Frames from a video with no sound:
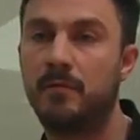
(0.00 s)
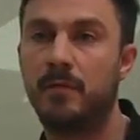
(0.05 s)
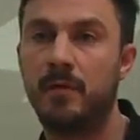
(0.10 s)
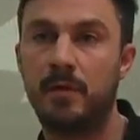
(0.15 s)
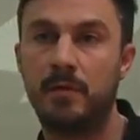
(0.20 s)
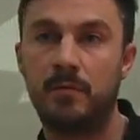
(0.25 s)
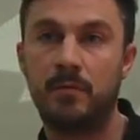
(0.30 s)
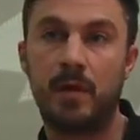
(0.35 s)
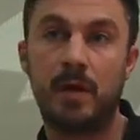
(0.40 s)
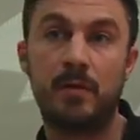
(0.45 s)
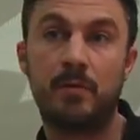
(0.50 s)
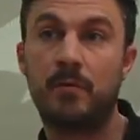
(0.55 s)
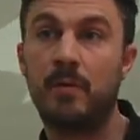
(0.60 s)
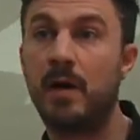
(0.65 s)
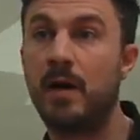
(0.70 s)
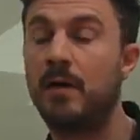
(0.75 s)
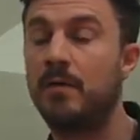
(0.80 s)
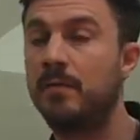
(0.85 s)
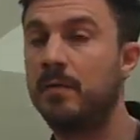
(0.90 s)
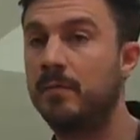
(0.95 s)
when you run
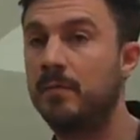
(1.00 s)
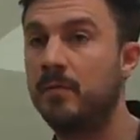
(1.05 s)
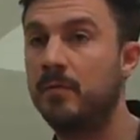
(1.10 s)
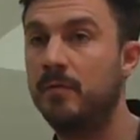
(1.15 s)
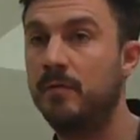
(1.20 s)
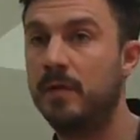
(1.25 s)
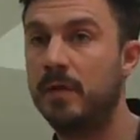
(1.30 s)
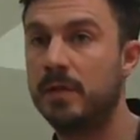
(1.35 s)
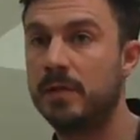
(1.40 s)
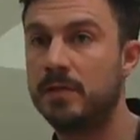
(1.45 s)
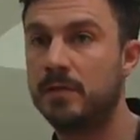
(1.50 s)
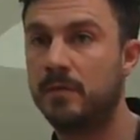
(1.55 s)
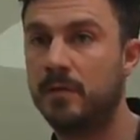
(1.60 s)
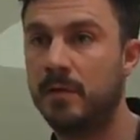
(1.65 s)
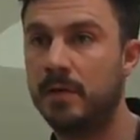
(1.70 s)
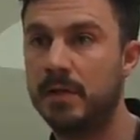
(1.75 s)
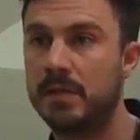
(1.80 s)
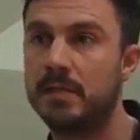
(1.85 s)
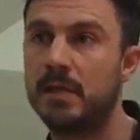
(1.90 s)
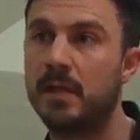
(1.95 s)
around and moving and so
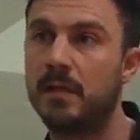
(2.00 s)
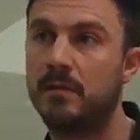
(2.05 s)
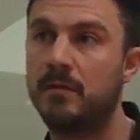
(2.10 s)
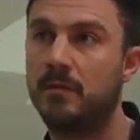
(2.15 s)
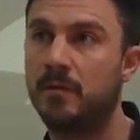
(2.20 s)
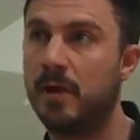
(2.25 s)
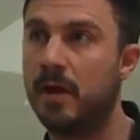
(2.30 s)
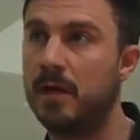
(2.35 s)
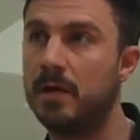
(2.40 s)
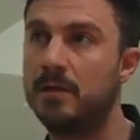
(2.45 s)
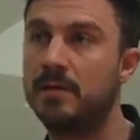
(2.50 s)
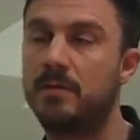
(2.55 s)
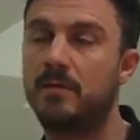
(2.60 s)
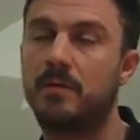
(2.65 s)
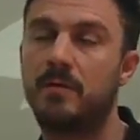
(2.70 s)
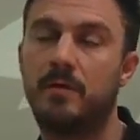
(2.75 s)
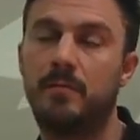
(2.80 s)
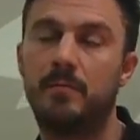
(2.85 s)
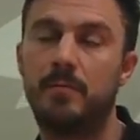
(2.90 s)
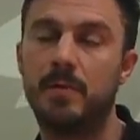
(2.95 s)
on is that your eyes are
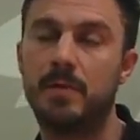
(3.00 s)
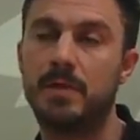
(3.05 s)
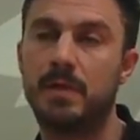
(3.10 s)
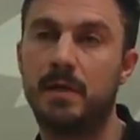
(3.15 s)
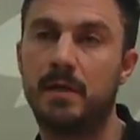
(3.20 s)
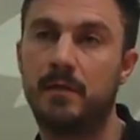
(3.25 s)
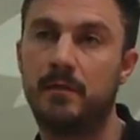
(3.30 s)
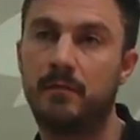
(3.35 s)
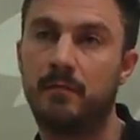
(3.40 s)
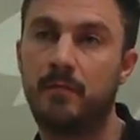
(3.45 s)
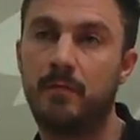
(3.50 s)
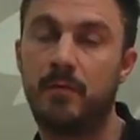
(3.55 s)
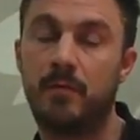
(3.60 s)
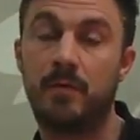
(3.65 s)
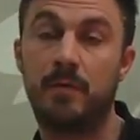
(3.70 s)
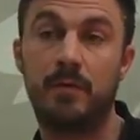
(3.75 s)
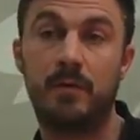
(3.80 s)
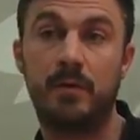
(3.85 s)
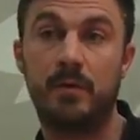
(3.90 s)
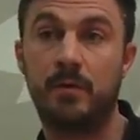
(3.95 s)
compensating
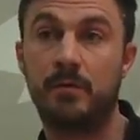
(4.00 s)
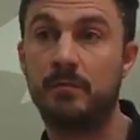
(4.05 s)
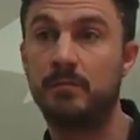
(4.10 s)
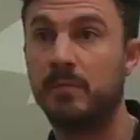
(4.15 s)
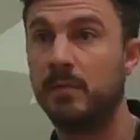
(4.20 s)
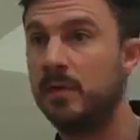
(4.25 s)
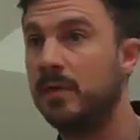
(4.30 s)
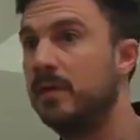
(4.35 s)
for, you know,